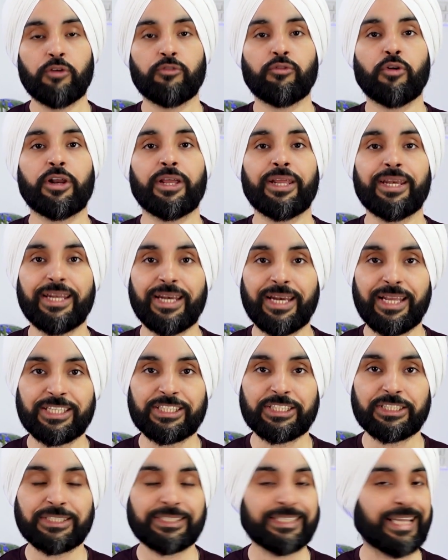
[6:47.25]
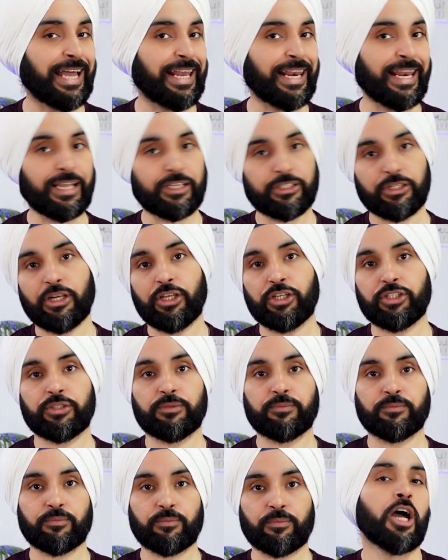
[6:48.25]
for inhalations and
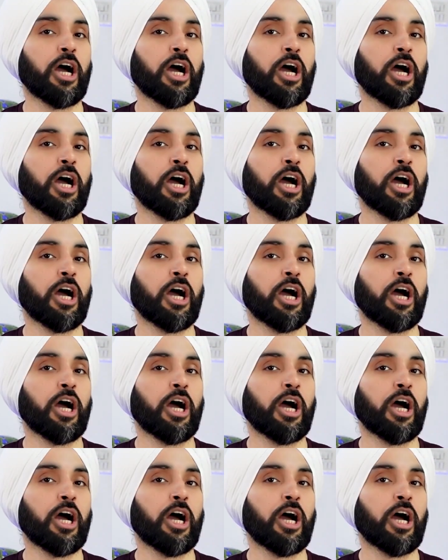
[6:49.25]
exhalation.